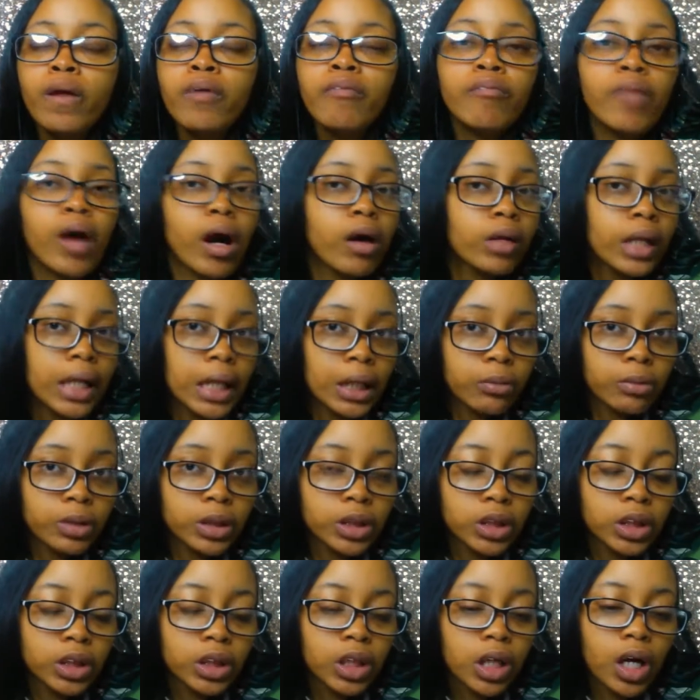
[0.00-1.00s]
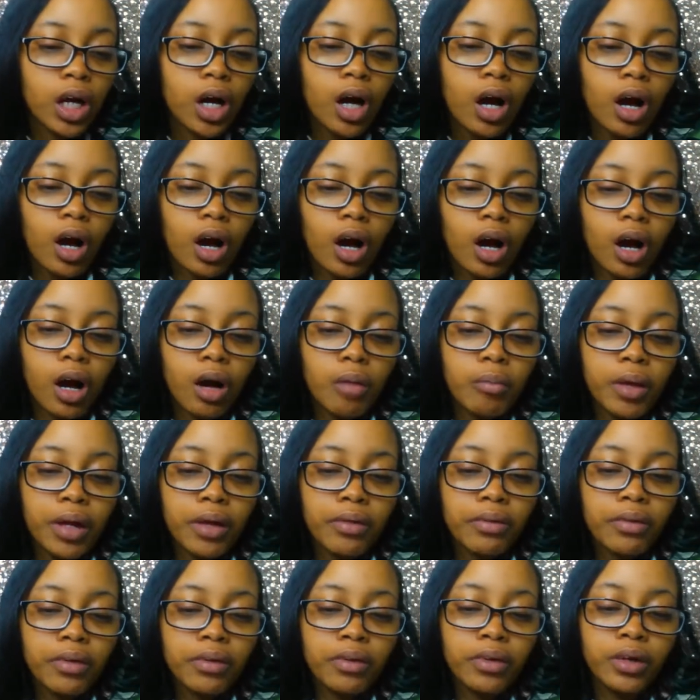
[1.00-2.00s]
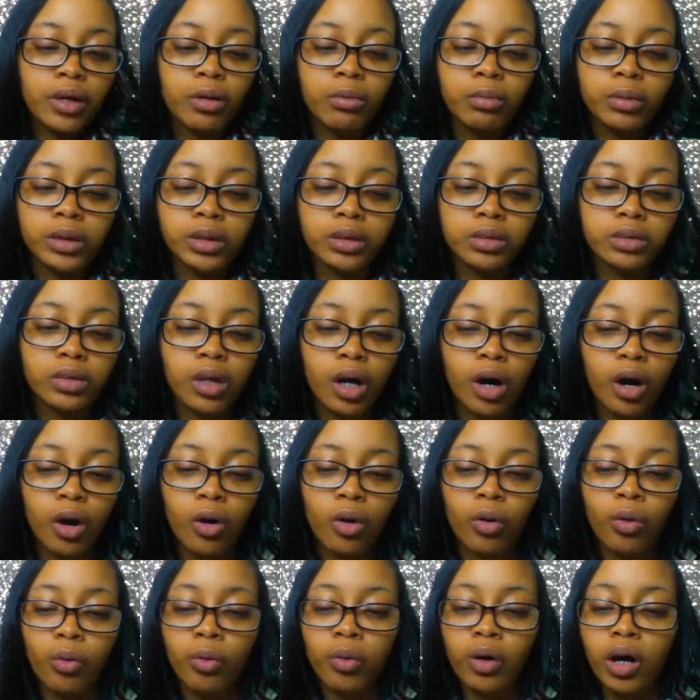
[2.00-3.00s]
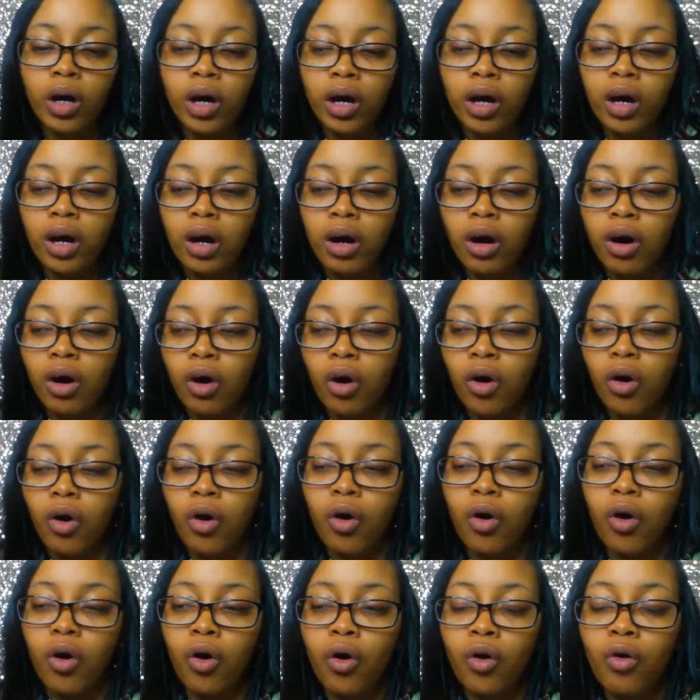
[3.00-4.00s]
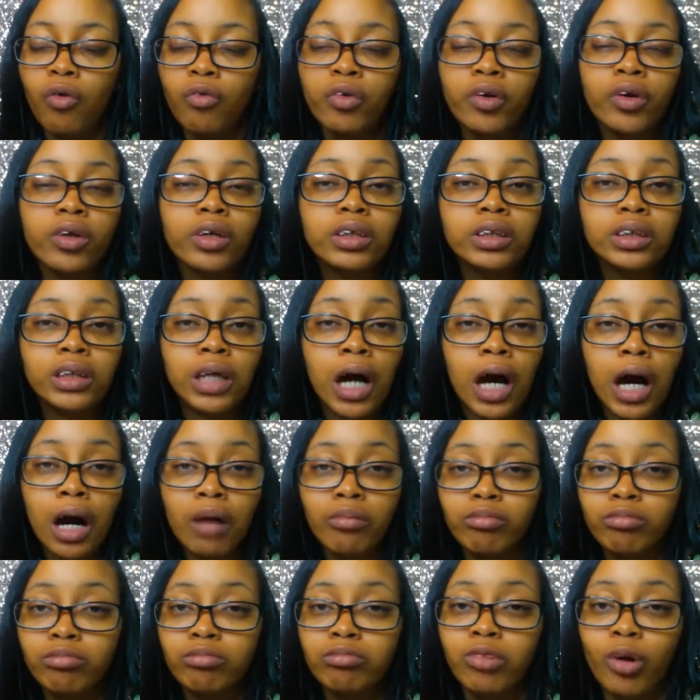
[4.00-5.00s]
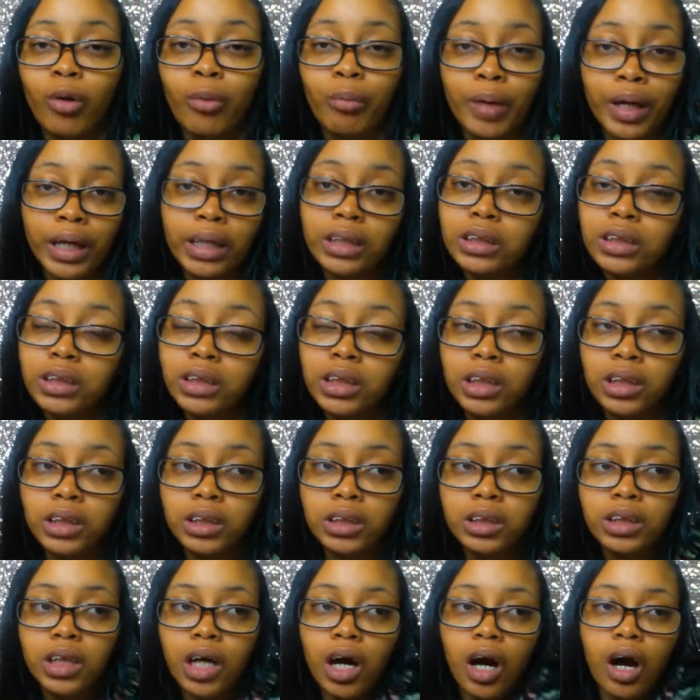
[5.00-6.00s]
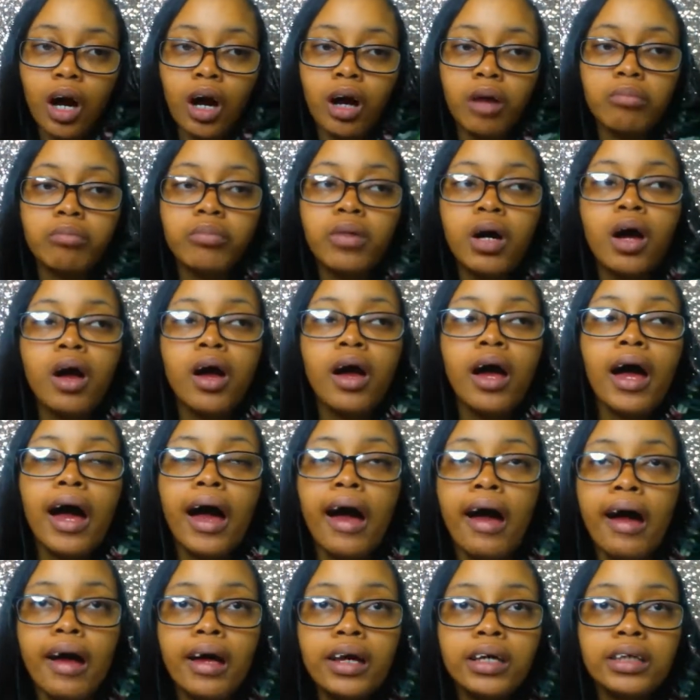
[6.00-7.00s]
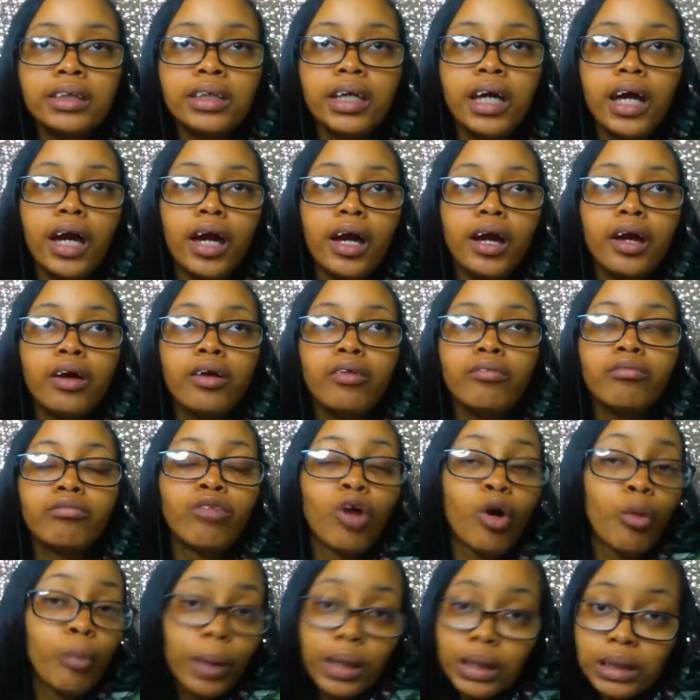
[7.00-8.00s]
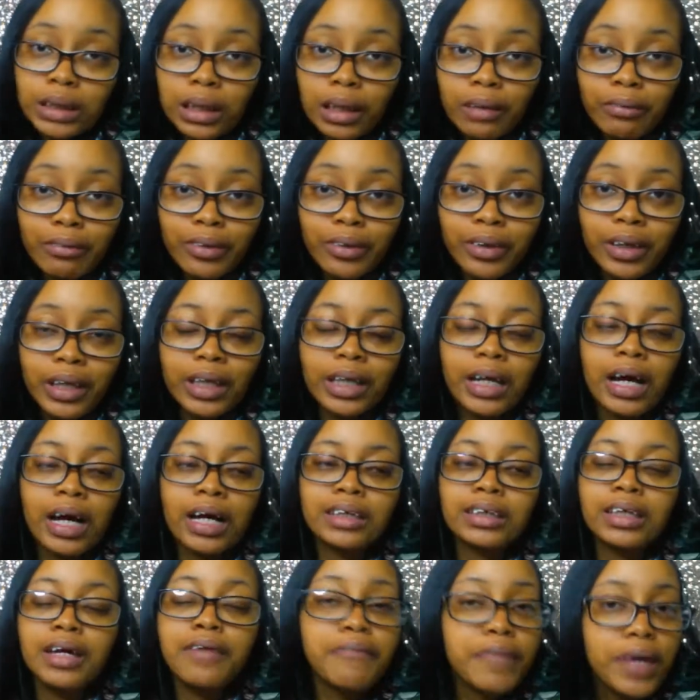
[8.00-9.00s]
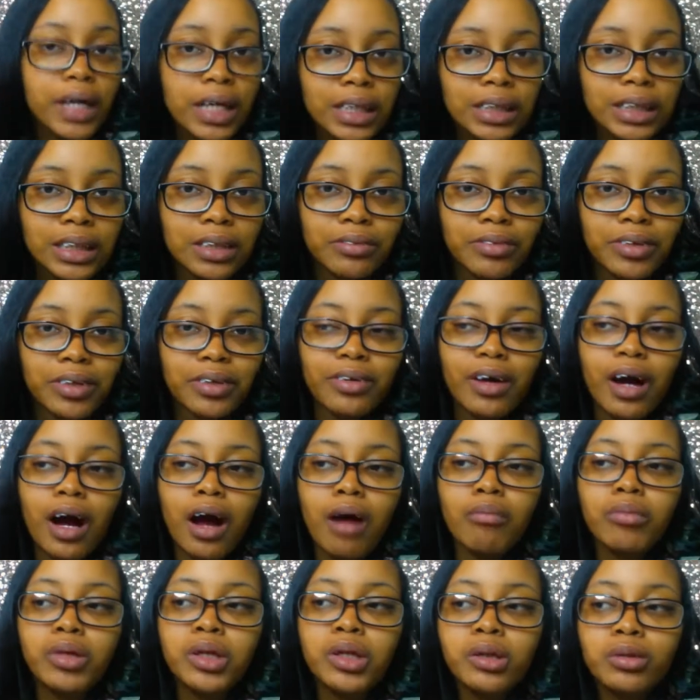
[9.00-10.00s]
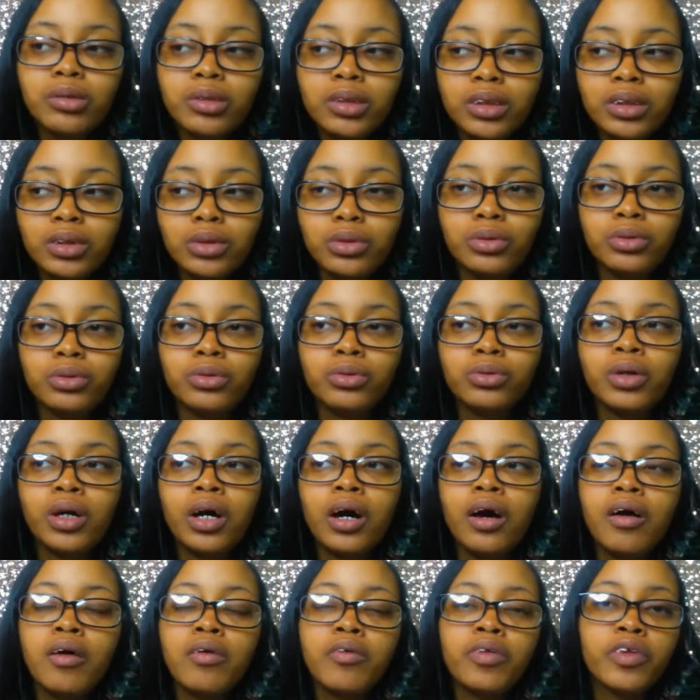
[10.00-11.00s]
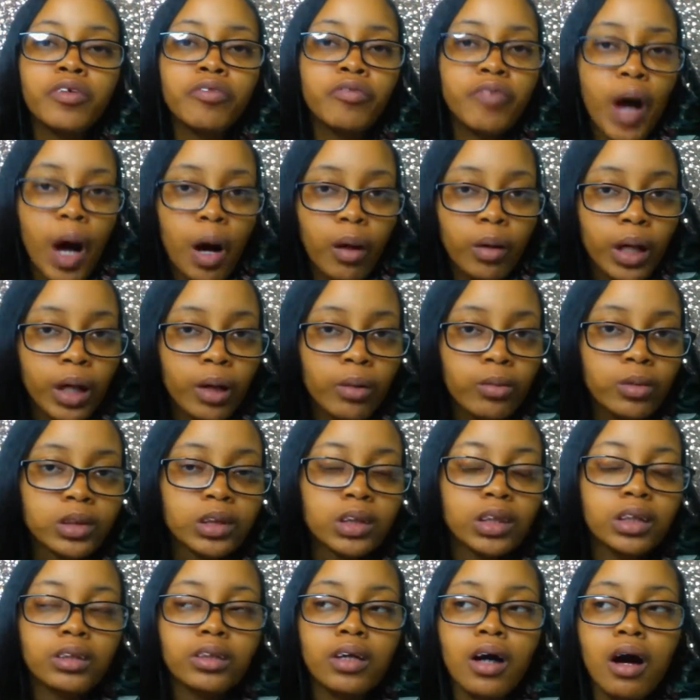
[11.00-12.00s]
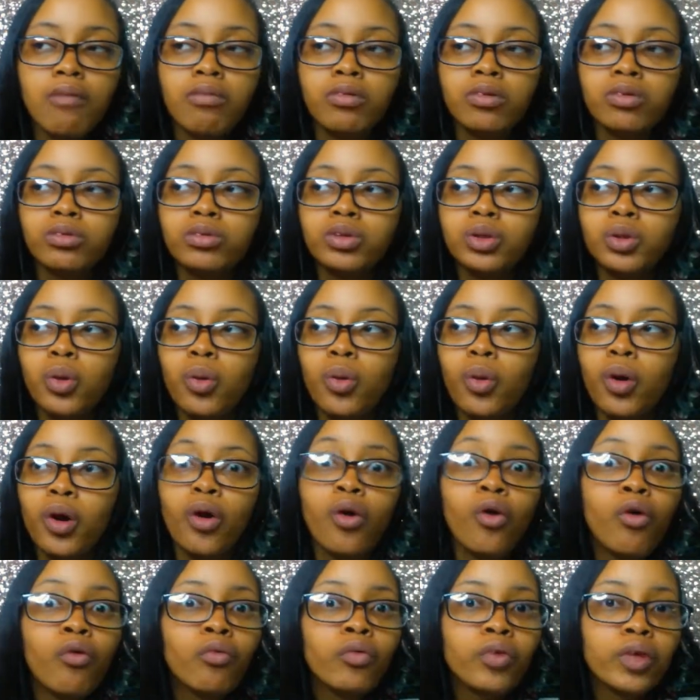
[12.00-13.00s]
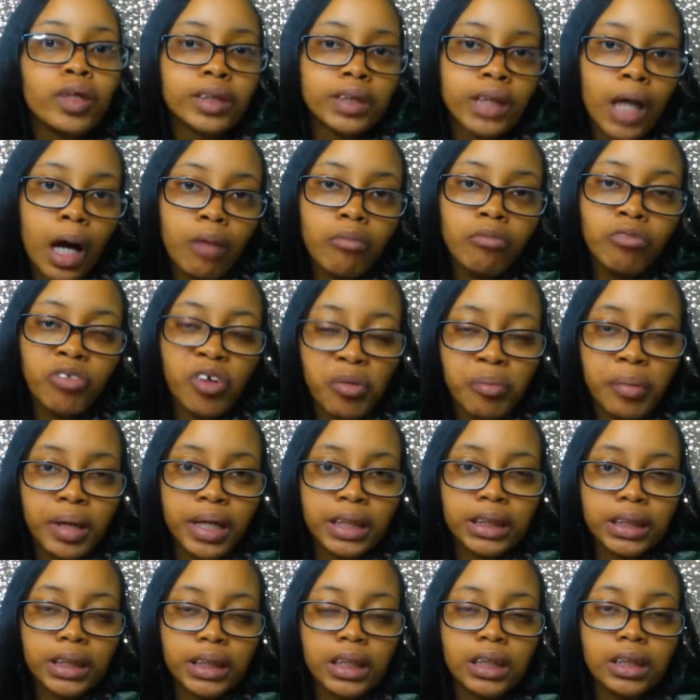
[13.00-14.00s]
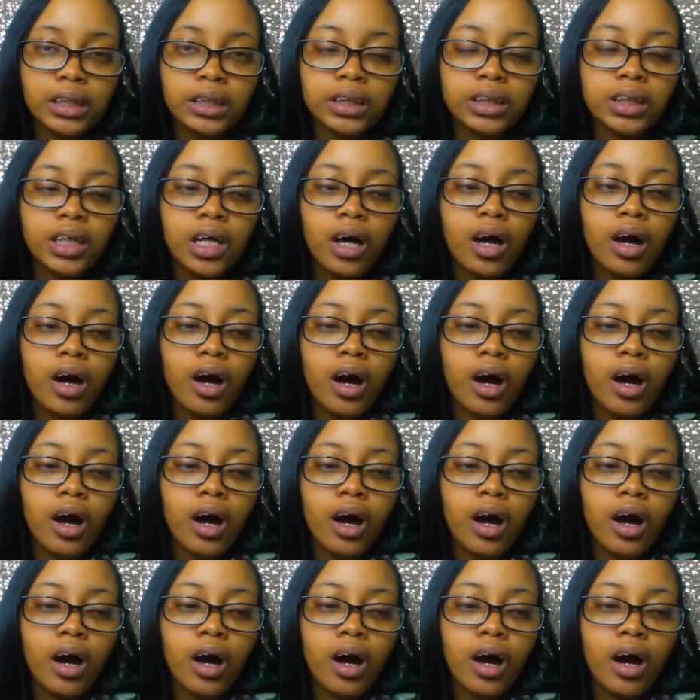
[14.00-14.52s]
foul language, um, and then there was no over-the-top romance scenes. um, As a romance lover and as a fantasy reader, I'm used to the foul language in novels or over-the-top romance scenes.